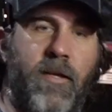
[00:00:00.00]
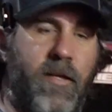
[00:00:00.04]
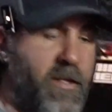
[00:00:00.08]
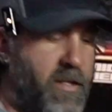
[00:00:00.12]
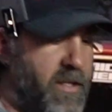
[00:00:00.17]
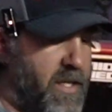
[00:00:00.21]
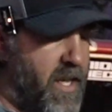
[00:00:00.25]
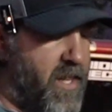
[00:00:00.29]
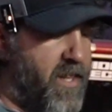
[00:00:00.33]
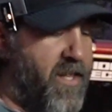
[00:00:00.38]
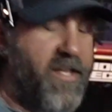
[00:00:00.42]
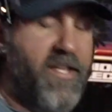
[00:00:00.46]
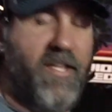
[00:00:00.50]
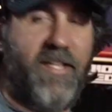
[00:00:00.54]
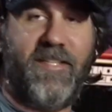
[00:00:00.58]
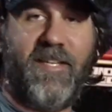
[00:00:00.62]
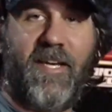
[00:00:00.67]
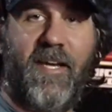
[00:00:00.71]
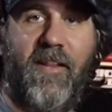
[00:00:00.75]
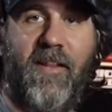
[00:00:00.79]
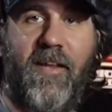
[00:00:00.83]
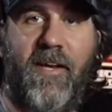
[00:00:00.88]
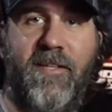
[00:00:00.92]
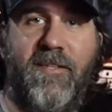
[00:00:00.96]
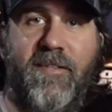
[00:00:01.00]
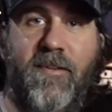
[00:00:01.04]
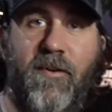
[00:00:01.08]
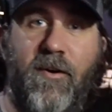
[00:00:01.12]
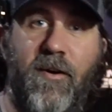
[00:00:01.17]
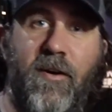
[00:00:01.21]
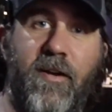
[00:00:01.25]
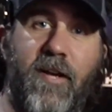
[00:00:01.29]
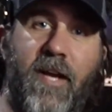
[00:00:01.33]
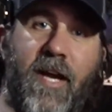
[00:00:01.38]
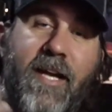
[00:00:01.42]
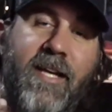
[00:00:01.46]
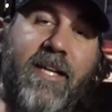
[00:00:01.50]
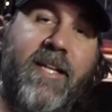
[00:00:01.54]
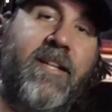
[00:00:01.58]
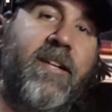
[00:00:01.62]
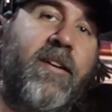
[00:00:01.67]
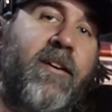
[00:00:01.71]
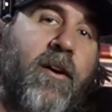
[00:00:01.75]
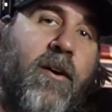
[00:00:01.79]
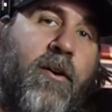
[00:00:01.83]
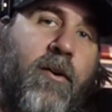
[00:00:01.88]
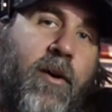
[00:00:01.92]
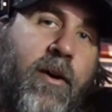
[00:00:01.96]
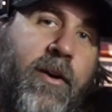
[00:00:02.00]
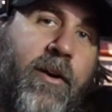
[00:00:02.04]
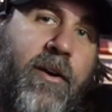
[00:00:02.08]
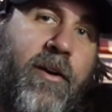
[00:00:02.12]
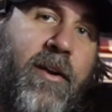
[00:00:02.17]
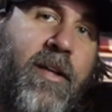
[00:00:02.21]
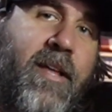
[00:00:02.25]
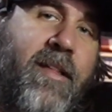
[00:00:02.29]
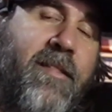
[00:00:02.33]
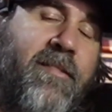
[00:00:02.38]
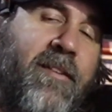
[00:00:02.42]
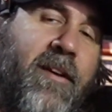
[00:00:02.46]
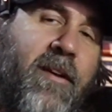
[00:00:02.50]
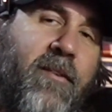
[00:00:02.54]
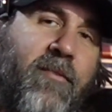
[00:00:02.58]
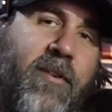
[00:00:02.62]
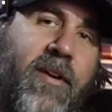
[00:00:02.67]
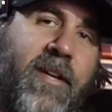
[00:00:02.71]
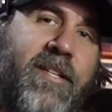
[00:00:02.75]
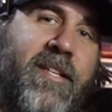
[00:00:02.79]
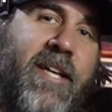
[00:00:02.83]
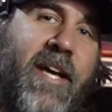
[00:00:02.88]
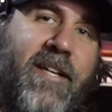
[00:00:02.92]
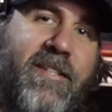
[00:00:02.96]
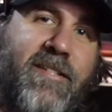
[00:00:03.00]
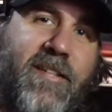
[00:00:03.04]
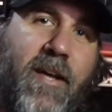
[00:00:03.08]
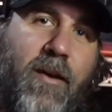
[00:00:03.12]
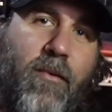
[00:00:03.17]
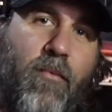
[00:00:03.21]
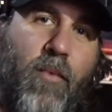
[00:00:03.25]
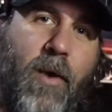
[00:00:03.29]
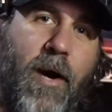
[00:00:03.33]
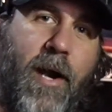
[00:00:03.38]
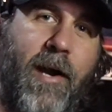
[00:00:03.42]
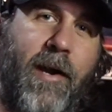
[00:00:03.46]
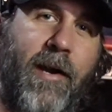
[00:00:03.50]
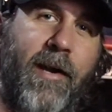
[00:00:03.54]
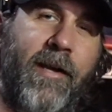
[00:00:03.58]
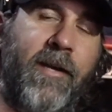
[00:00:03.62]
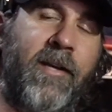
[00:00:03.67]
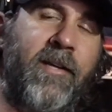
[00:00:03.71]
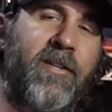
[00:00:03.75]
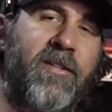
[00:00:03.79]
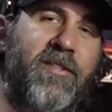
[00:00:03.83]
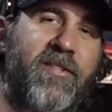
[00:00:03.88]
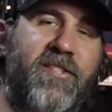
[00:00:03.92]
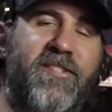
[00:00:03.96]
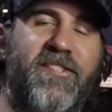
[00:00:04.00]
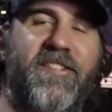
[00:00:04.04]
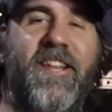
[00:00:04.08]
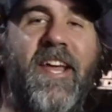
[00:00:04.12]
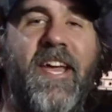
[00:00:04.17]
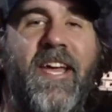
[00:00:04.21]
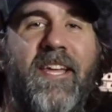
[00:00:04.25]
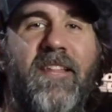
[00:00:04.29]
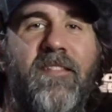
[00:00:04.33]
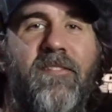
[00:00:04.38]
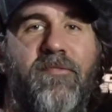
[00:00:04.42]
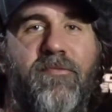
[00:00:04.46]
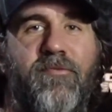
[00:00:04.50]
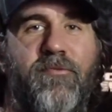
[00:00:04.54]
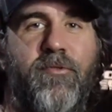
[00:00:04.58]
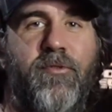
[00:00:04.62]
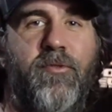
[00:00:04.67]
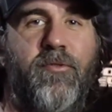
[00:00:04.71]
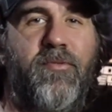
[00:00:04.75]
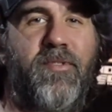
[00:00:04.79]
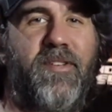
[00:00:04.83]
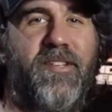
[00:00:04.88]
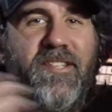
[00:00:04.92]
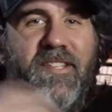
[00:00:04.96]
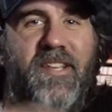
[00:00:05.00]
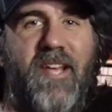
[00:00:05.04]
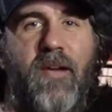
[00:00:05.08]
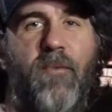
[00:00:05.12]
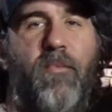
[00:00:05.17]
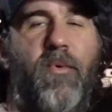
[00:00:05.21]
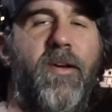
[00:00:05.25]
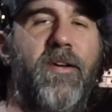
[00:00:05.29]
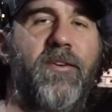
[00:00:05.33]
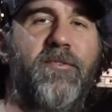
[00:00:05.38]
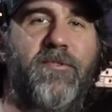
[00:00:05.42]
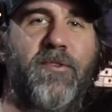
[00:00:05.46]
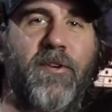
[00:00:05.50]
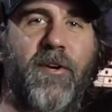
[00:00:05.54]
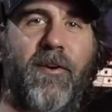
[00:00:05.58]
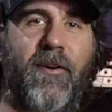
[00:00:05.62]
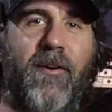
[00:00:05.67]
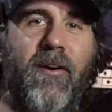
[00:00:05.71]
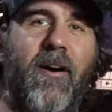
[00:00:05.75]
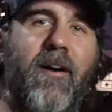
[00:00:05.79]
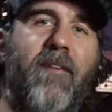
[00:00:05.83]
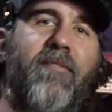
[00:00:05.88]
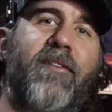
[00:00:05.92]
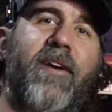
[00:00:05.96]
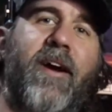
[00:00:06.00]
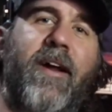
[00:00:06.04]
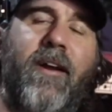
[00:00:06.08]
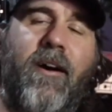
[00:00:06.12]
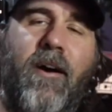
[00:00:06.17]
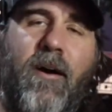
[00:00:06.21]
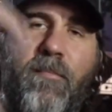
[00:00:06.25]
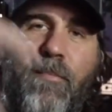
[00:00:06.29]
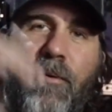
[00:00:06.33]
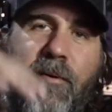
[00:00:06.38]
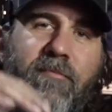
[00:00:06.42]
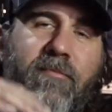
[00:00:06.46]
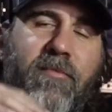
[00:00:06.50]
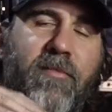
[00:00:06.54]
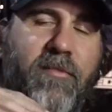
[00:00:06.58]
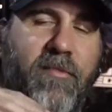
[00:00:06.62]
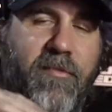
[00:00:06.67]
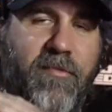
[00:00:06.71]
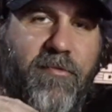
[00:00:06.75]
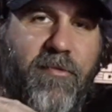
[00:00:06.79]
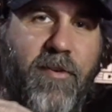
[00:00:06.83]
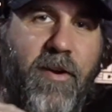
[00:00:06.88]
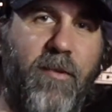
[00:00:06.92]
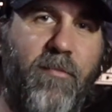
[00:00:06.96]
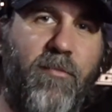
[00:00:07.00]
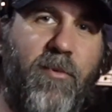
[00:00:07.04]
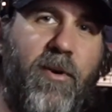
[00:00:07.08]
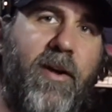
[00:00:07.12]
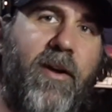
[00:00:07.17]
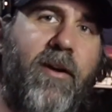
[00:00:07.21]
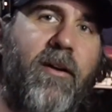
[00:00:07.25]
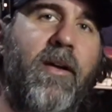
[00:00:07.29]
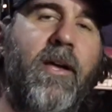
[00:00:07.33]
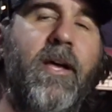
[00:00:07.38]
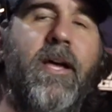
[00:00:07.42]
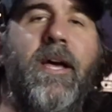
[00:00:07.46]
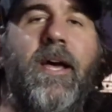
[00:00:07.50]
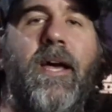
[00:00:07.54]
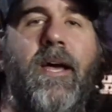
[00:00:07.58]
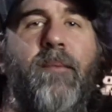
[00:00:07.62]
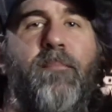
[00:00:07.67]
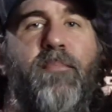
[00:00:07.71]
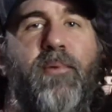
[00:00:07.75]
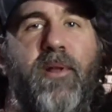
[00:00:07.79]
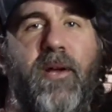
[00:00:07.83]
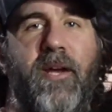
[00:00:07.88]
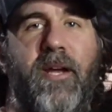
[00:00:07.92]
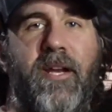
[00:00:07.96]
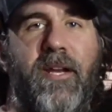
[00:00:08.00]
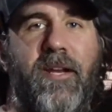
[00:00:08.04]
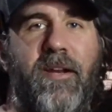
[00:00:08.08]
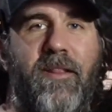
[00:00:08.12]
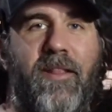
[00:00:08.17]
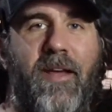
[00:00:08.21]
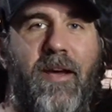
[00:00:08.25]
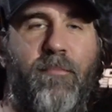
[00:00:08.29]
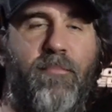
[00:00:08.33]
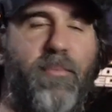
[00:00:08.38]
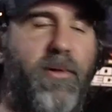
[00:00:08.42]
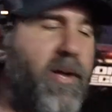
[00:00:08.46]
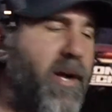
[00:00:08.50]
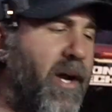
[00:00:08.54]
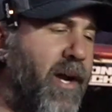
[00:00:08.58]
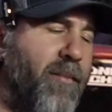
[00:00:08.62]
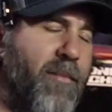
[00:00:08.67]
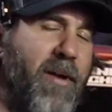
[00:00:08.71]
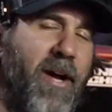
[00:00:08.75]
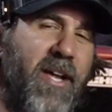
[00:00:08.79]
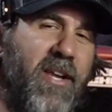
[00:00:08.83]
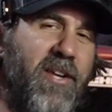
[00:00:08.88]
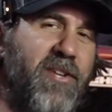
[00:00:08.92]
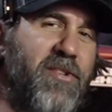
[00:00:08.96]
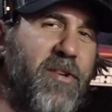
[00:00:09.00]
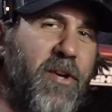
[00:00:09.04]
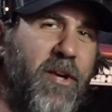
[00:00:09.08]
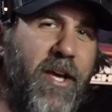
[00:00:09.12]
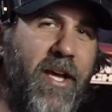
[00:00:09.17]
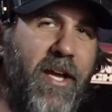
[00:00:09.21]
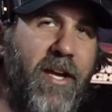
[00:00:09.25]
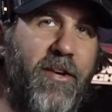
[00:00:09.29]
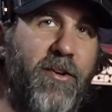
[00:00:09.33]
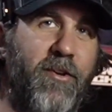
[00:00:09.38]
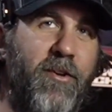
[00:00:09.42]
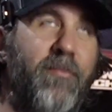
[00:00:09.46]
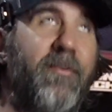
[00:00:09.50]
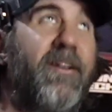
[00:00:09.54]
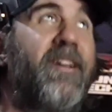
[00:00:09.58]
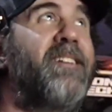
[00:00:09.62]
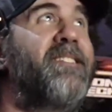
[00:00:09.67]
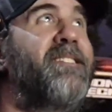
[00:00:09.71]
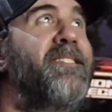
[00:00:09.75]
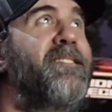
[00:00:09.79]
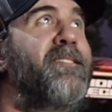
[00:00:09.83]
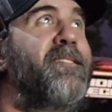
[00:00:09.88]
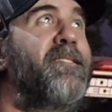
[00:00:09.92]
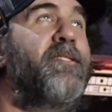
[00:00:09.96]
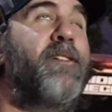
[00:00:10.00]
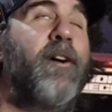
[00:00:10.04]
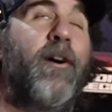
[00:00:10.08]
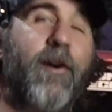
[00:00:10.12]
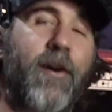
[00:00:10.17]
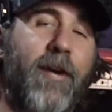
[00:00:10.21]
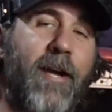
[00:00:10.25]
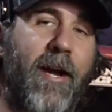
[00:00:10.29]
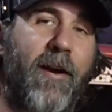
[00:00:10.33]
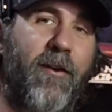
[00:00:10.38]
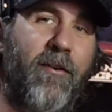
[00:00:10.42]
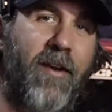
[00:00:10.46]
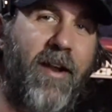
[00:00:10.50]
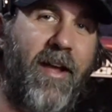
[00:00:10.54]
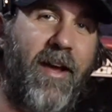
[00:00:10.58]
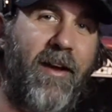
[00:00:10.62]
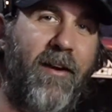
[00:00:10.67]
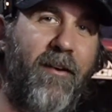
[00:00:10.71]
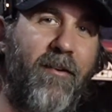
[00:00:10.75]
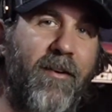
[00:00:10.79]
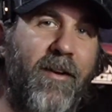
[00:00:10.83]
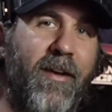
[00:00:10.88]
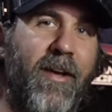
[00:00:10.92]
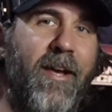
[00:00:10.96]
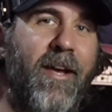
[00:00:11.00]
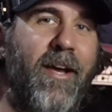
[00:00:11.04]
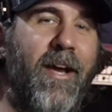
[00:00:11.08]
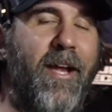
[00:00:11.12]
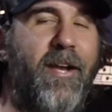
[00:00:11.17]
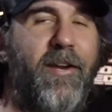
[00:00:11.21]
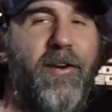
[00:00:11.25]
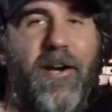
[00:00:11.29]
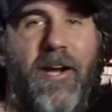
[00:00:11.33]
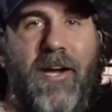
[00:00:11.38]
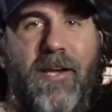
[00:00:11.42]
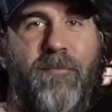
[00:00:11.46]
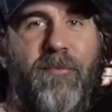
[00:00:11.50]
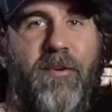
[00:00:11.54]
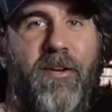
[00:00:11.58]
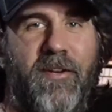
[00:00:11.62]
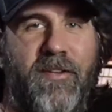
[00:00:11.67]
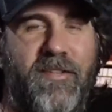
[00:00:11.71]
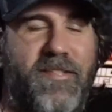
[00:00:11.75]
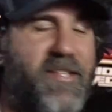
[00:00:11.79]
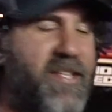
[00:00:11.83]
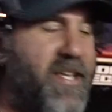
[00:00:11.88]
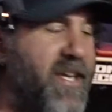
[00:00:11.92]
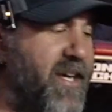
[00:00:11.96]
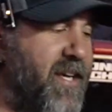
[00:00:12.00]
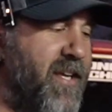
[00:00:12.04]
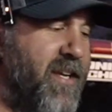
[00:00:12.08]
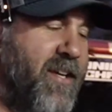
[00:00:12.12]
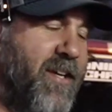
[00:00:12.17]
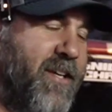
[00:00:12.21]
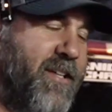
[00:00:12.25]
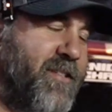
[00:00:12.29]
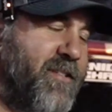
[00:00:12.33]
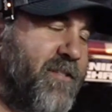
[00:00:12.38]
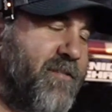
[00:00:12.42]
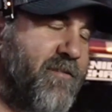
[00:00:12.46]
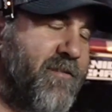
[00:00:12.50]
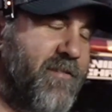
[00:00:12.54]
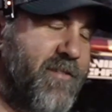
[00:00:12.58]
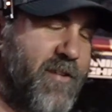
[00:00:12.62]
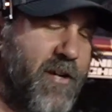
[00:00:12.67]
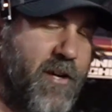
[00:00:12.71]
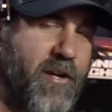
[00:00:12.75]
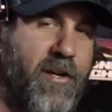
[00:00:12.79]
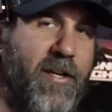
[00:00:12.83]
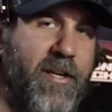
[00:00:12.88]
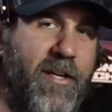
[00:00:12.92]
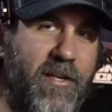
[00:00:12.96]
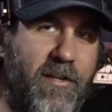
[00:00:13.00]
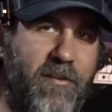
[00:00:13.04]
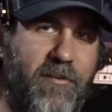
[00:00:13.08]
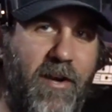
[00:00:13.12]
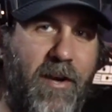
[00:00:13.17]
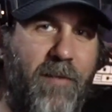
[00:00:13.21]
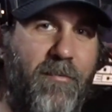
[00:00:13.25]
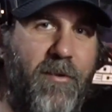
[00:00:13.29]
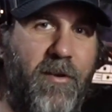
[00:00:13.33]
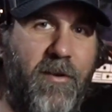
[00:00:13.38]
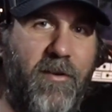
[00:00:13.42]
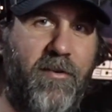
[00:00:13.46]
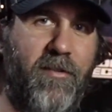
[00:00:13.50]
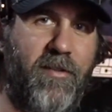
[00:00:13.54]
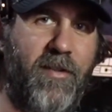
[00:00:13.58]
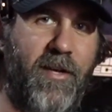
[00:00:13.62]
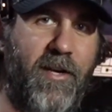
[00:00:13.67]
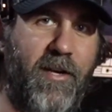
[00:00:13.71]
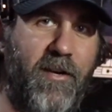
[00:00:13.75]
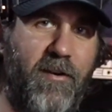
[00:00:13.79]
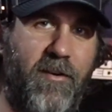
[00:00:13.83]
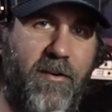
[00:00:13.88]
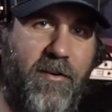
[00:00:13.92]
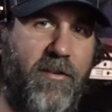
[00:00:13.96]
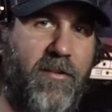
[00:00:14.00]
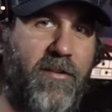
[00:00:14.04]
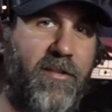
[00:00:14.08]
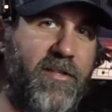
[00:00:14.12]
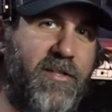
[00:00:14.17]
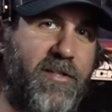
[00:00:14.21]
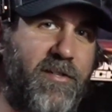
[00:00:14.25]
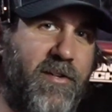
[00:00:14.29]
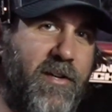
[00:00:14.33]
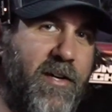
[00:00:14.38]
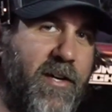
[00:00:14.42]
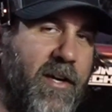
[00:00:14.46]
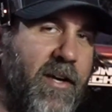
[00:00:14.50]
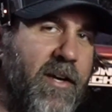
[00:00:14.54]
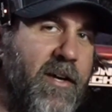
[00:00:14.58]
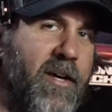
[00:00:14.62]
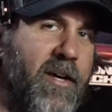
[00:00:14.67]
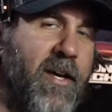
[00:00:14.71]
Now that the taillight's on, I need to go underneath and reattach that wiring. Just snake it through the same way you took it off, kind of up over the frame rail, and plug it into that plug. I'm not going to show you how to do it because it's dark out now, and you're not going to be able to see it. It's dirty and crappy under there, under this truck.